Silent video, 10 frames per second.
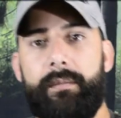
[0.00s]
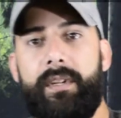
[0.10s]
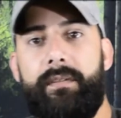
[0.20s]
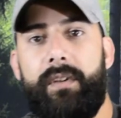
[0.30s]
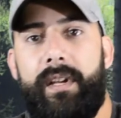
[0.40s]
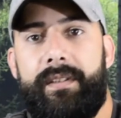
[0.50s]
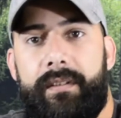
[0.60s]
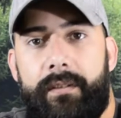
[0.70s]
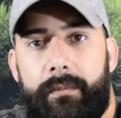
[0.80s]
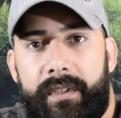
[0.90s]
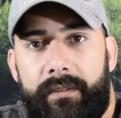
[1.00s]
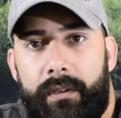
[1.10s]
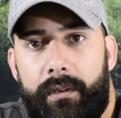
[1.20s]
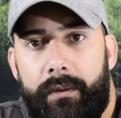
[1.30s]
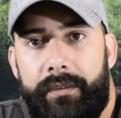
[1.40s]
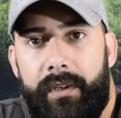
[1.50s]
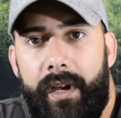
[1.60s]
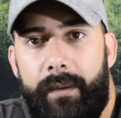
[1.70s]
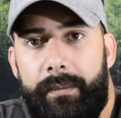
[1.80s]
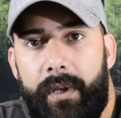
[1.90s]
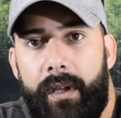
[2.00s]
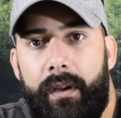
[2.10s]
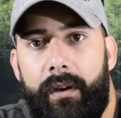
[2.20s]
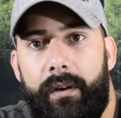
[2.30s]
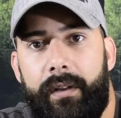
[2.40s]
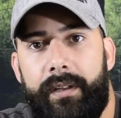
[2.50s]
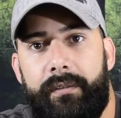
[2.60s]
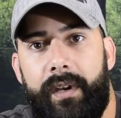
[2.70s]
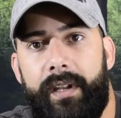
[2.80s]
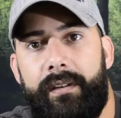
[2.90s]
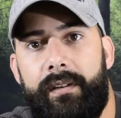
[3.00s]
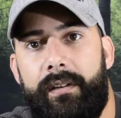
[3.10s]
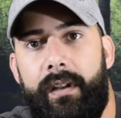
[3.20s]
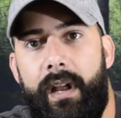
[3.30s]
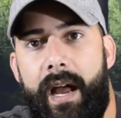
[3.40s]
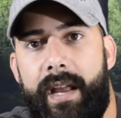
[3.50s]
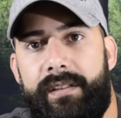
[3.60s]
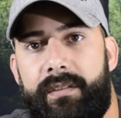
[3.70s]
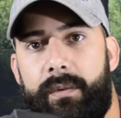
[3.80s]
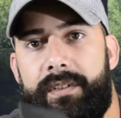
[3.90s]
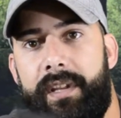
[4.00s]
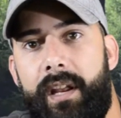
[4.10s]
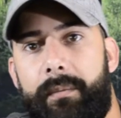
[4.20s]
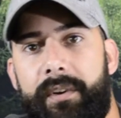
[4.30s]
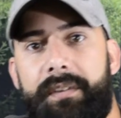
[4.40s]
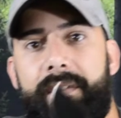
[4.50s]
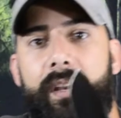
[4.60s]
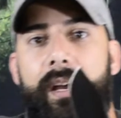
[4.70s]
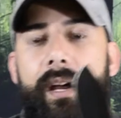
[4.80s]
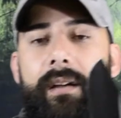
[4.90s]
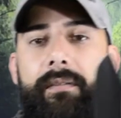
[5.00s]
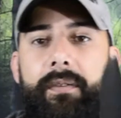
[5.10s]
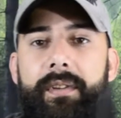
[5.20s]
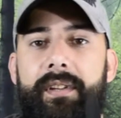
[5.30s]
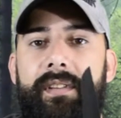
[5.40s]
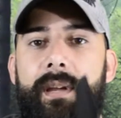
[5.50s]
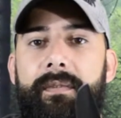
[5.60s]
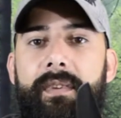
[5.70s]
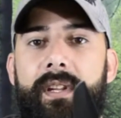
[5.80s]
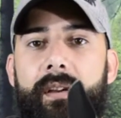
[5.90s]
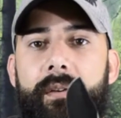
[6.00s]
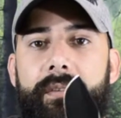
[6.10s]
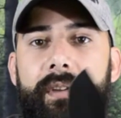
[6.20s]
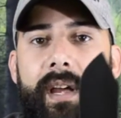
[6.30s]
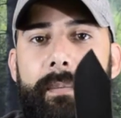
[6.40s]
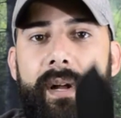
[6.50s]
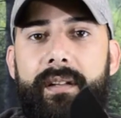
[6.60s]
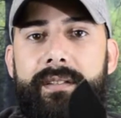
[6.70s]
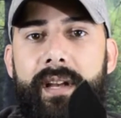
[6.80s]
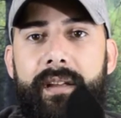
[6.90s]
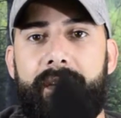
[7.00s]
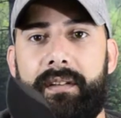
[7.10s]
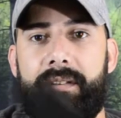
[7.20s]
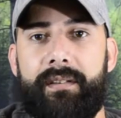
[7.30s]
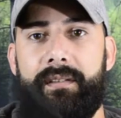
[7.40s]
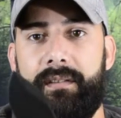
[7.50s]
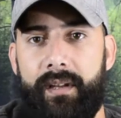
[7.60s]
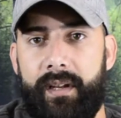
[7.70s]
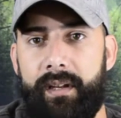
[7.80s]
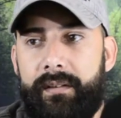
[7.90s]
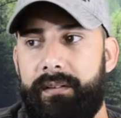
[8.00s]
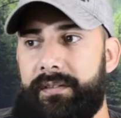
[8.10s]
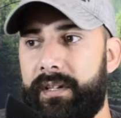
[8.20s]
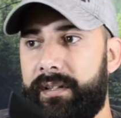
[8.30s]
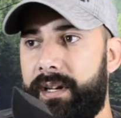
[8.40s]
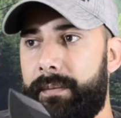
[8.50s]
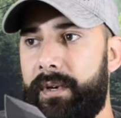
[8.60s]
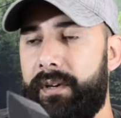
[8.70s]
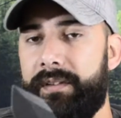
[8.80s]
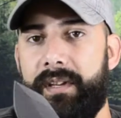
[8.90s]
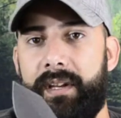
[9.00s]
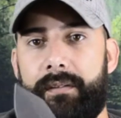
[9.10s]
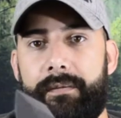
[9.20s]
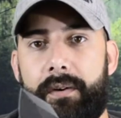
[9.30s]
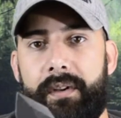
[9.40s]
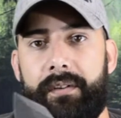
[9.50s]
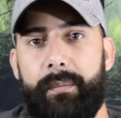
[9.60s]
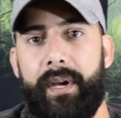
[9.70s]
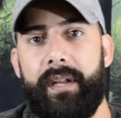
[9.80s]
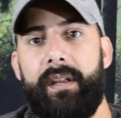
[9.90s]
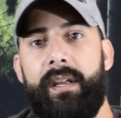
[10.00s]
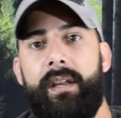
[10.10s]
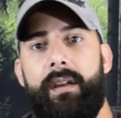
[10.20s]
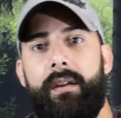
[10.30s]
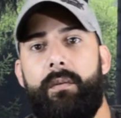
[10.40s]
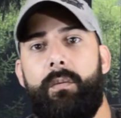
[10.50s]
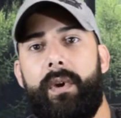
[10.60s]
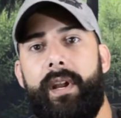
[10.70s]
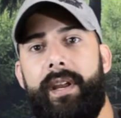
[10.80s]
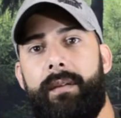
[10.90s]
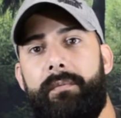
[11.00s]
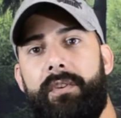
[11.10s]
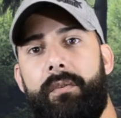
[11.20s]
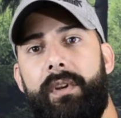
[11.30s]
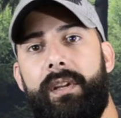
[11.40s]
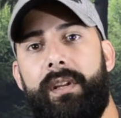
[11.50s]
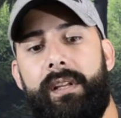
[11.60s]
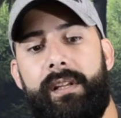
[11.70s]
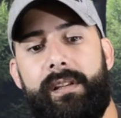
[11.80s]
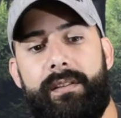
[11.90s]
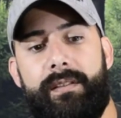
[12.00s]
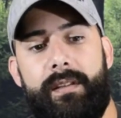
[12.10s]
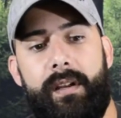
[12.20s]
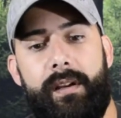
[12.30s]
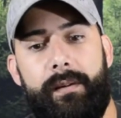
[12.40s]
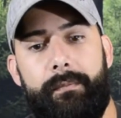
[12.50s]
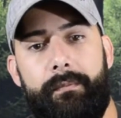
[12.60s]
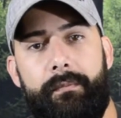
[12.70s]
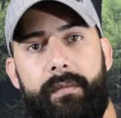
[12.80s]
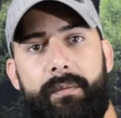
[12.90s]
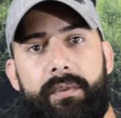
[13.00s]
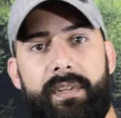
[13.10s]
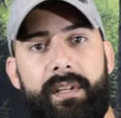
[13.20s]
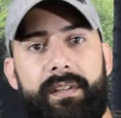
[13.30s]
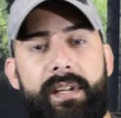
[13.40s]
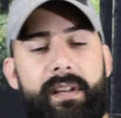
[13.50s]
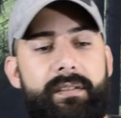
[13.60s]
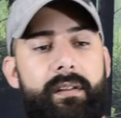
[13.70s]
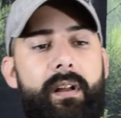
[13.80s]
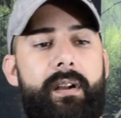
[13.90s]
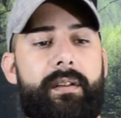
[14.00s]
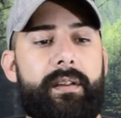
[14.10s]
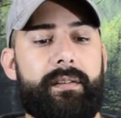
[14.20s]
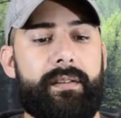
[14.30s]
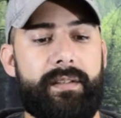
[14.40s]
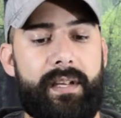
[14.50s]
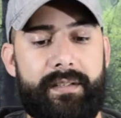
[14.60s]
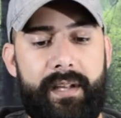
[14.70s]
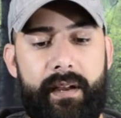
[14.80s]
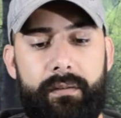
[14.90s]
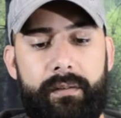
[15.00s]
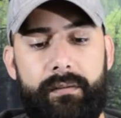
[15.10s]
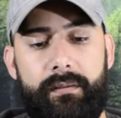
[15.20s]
give you guys a little bit of a closer up. Oh, that's right. I switched cameras for these type of videos. I apologize. I just stuck that up there and it's not going to focus. But what I am doing is I'm using a DSLR to test out